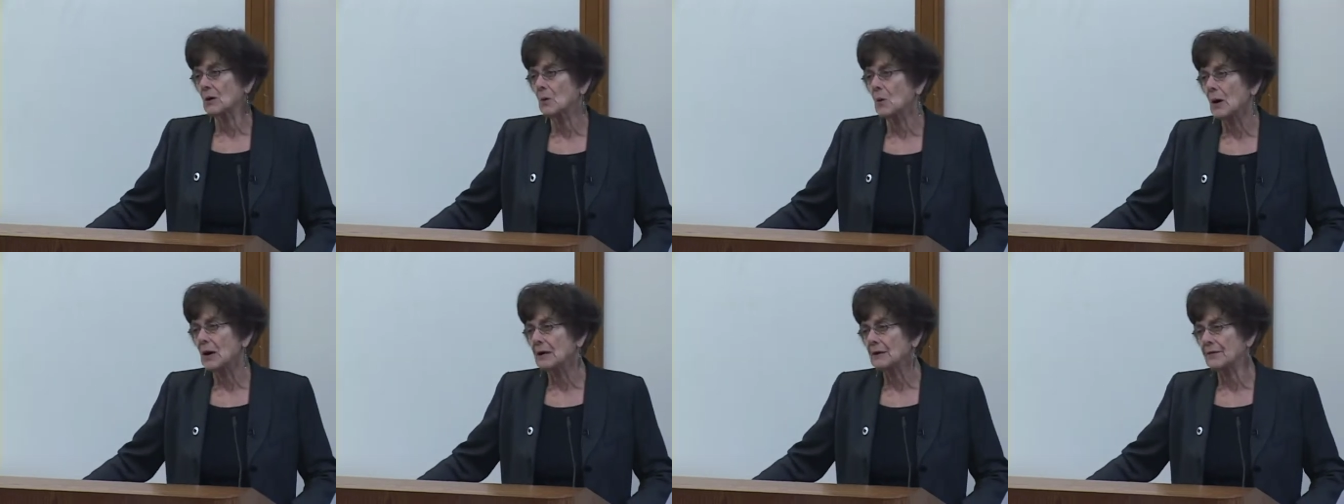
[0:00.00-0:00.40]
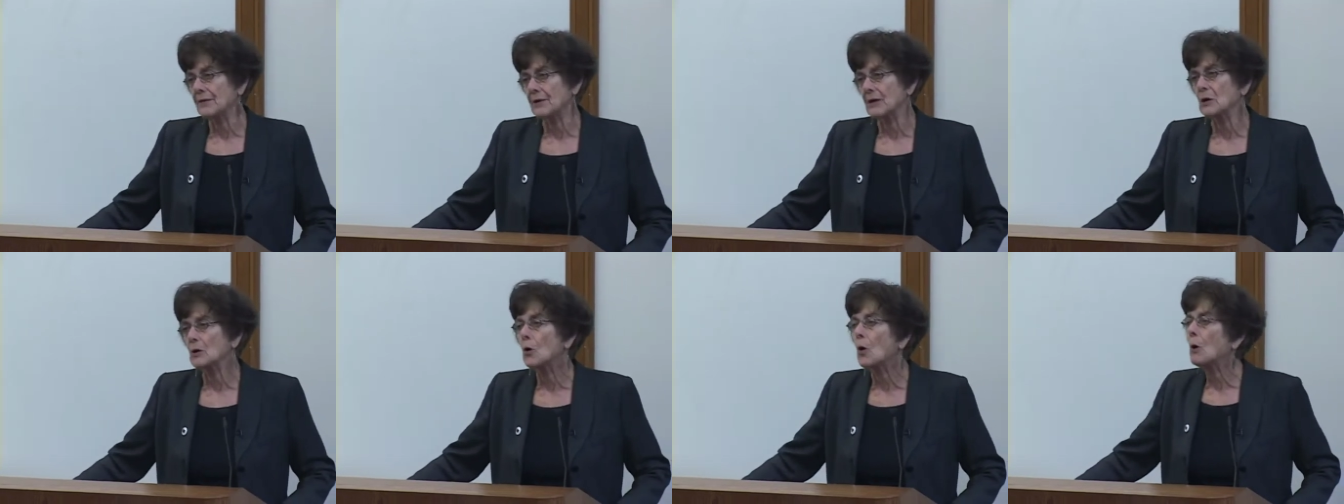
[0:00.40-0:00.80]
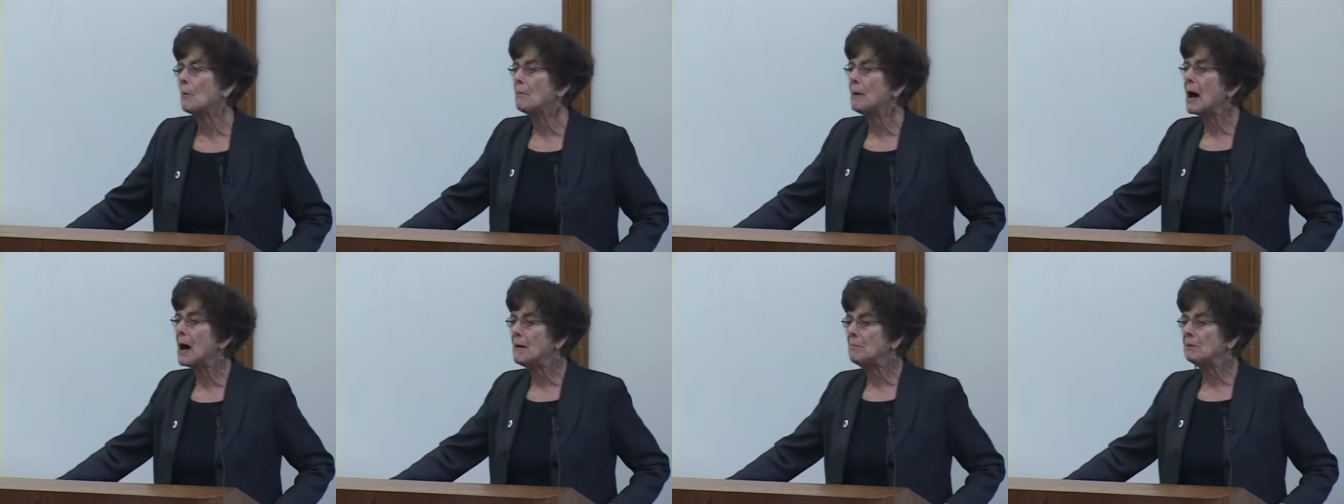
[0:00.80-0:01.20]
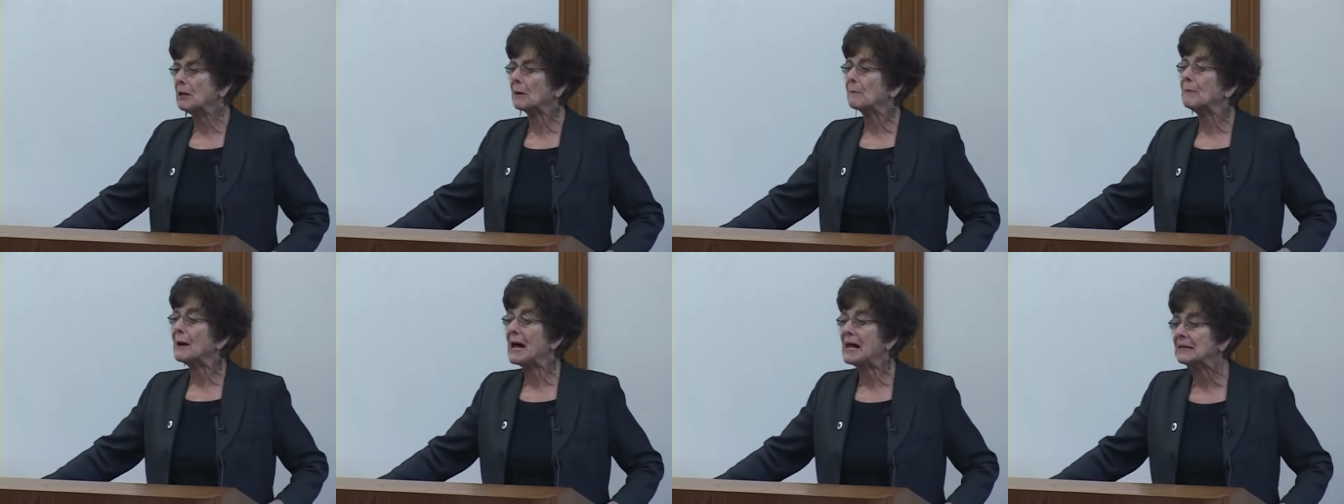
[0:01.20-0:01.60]
wealthy, or
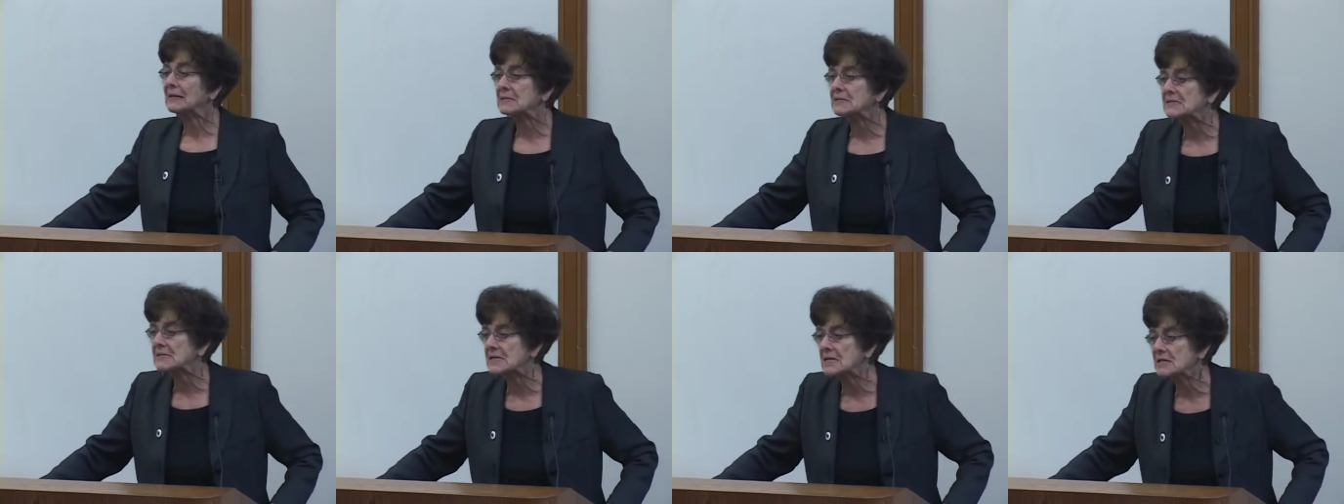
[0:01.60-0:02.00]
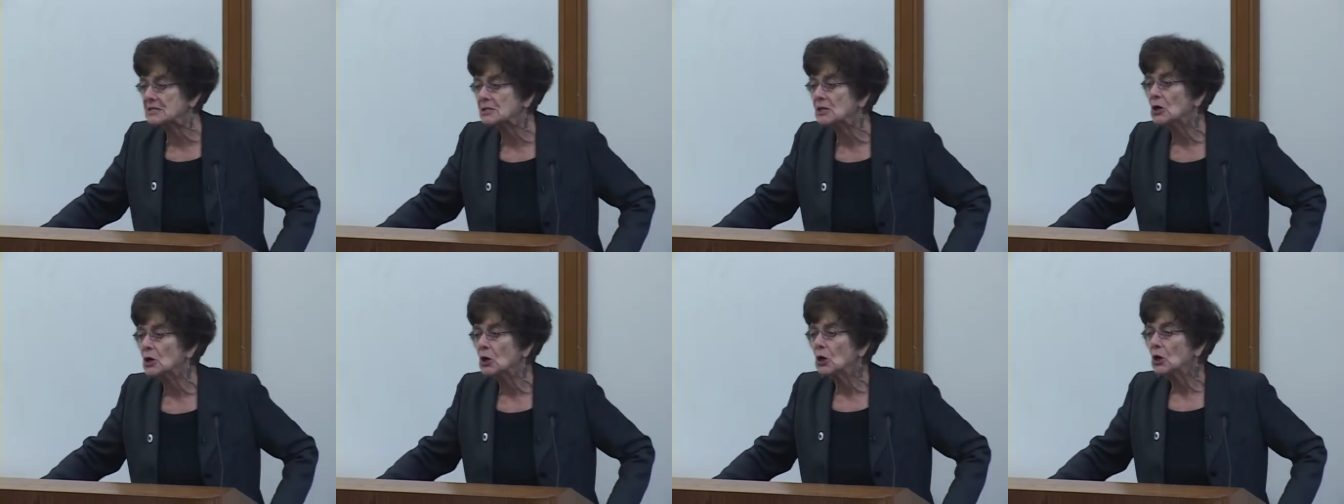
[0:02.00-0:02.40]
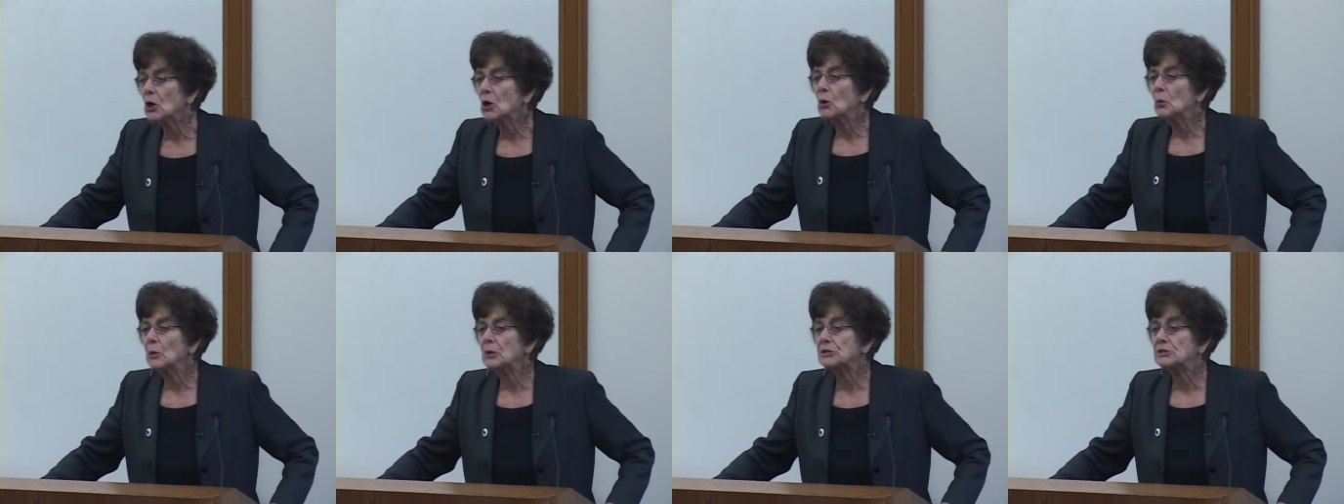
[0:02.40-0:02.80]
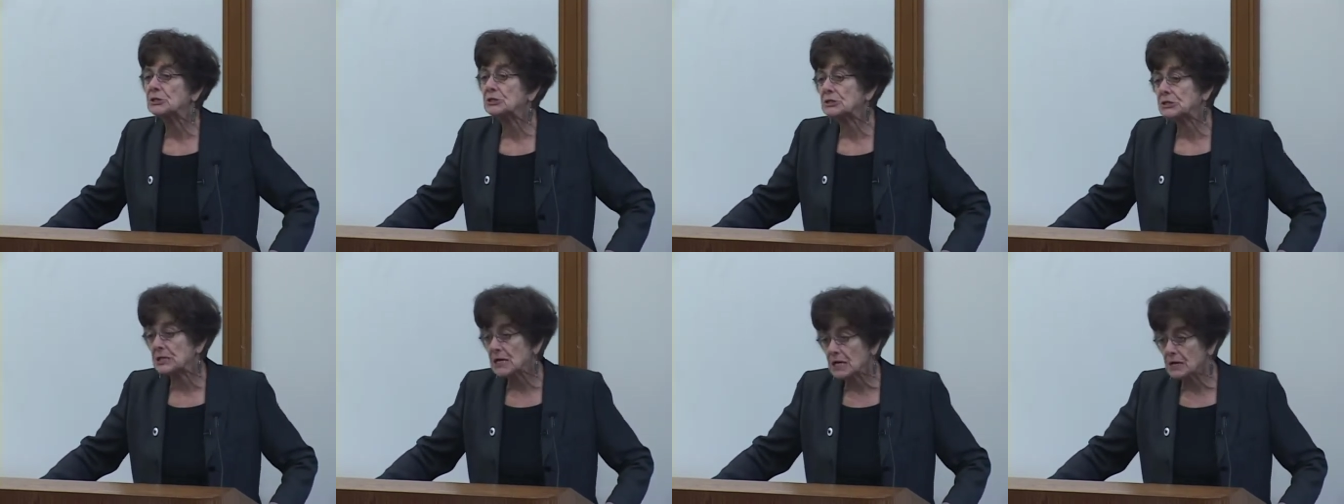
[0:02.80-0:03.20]
public policies which
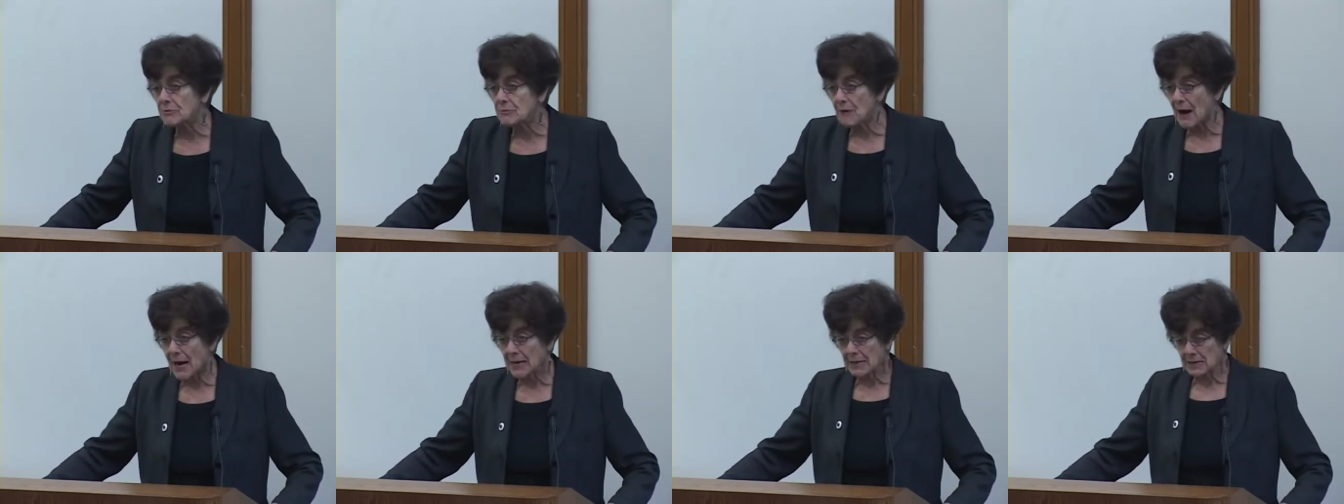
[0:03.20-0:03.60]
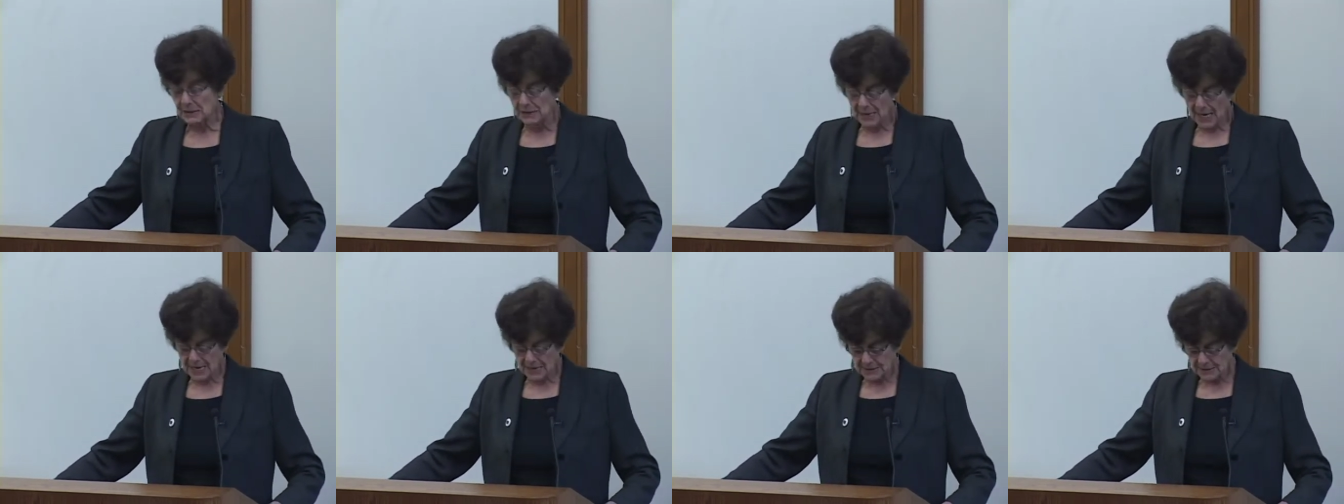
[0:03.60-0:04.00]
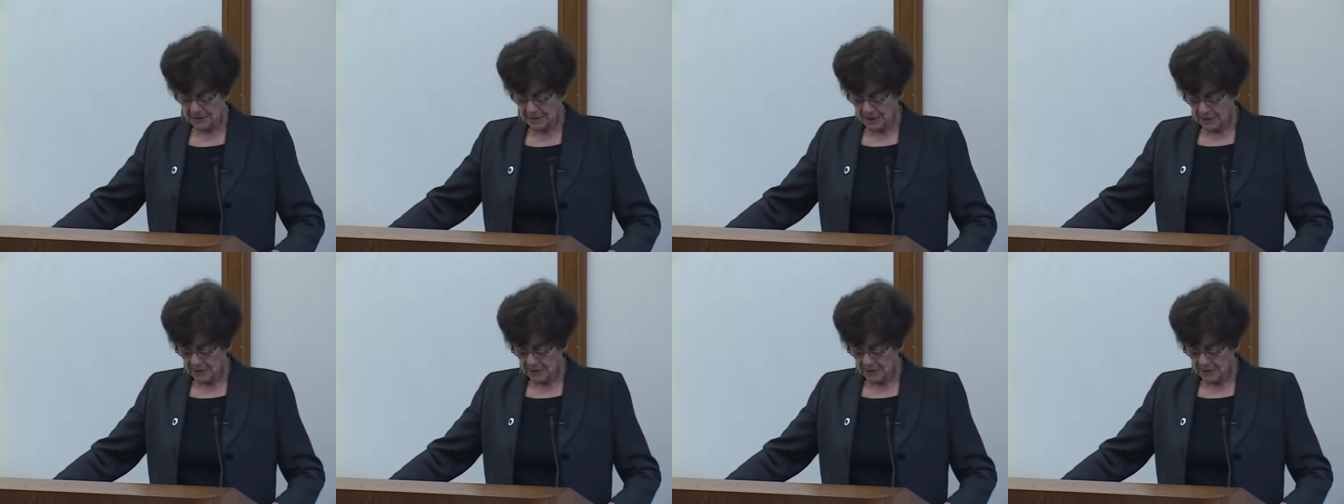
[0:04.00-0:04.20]
deregulate